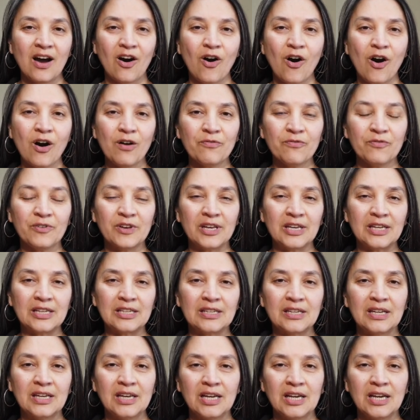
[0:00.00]

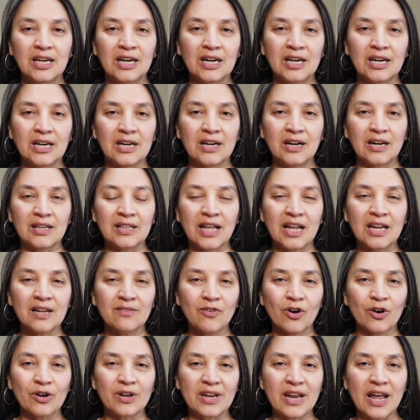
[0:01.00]
Often, a lot
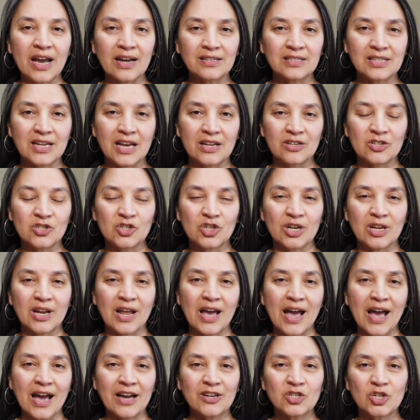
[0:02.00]
of our neck tension
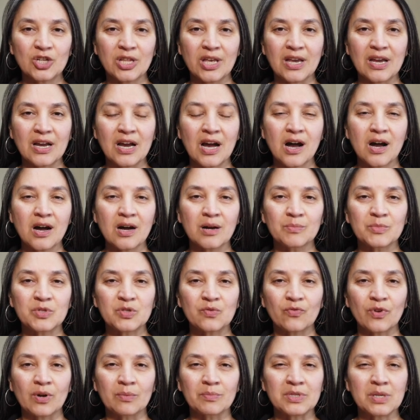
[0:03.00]
actually
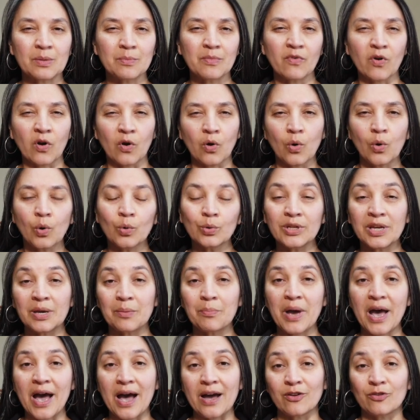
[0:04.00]
comes from some of our holding
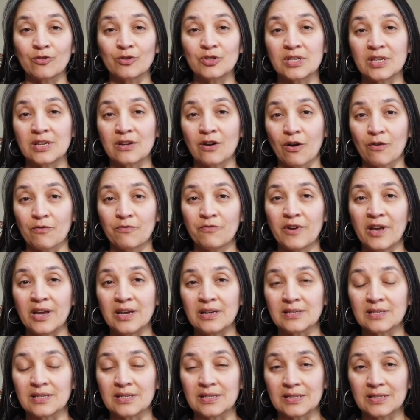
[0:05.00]
patterns in our
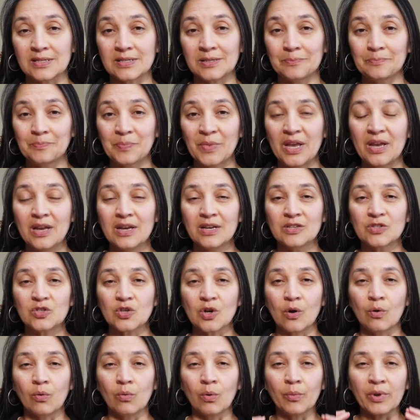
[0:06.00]
faces.
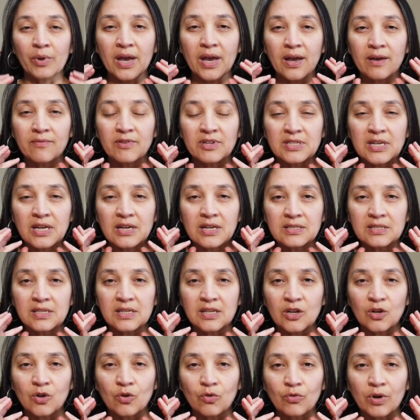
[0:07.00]
So we have a tendency
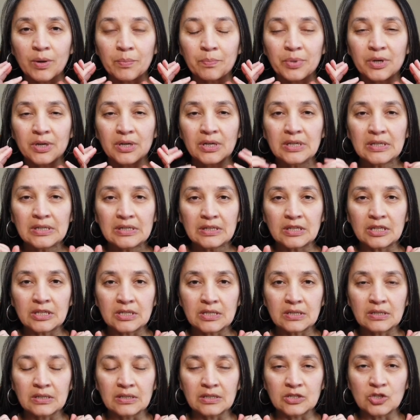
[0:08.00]
to grip
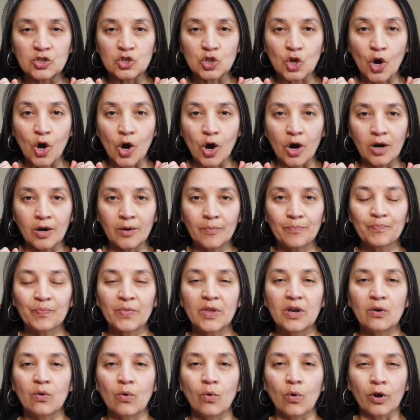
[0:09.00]
the jaw,
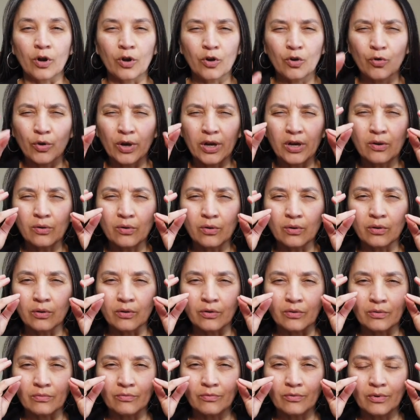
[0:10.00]
or crinkle
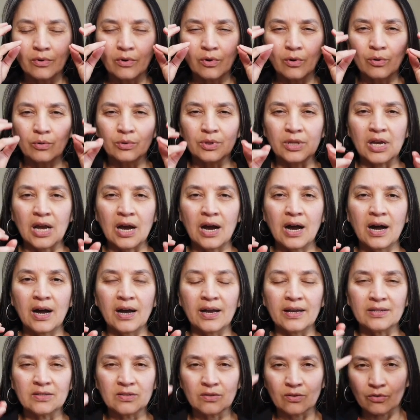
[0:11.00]
or hold the
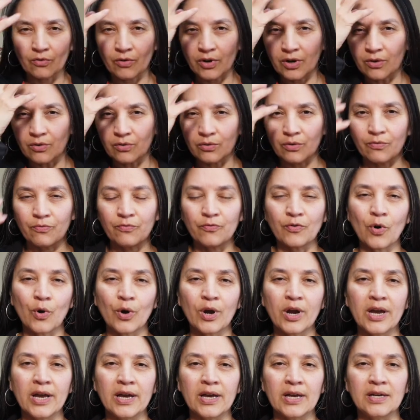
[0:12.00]
eyes, or crinkle the
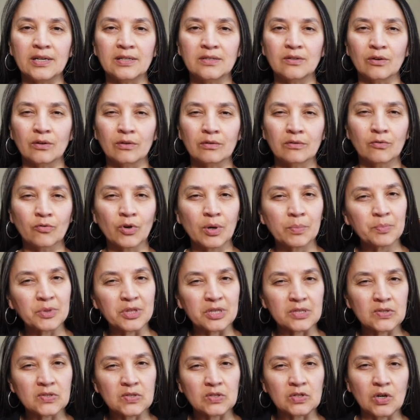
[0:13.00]
forehead, or grip
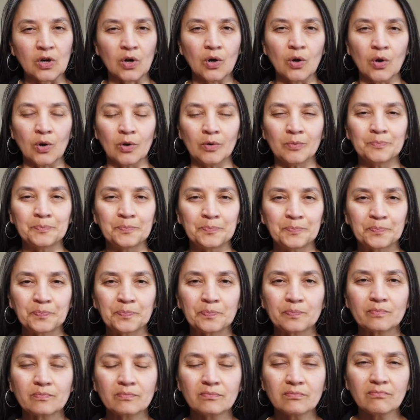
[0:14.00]
the skull,
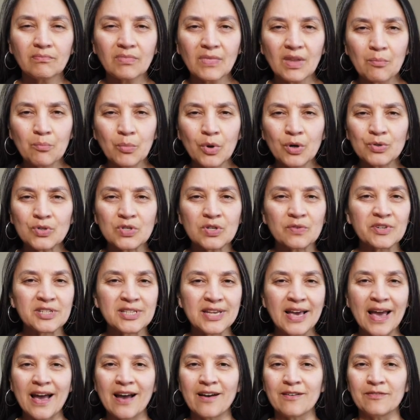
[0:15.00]
most of
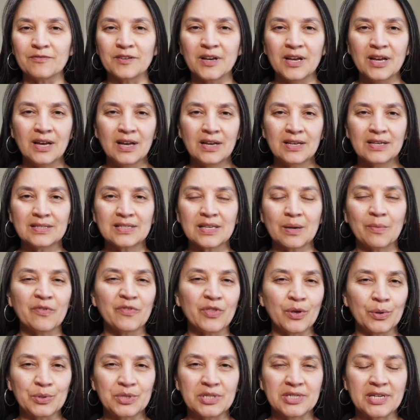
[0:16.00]
us have some
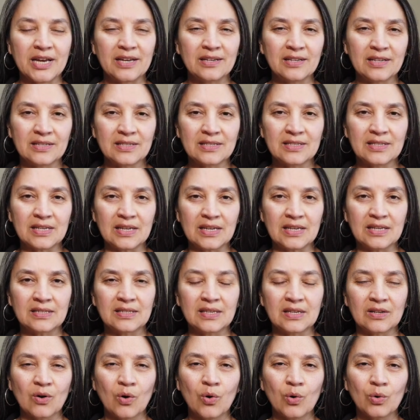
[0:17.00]
of those
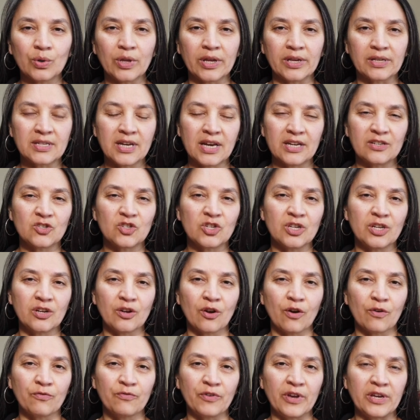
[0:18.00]
tendencies in holding tension
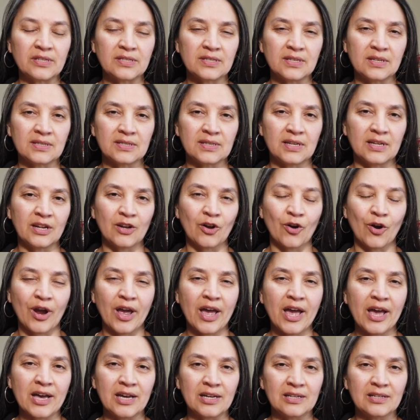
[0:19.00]
in our faces and in our
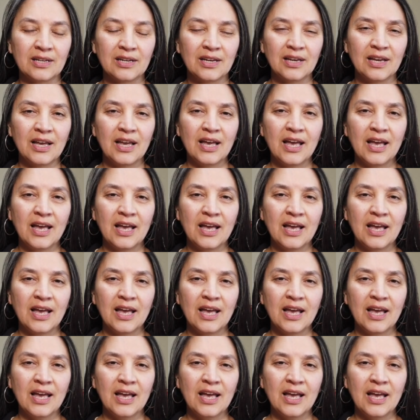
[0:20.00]
head.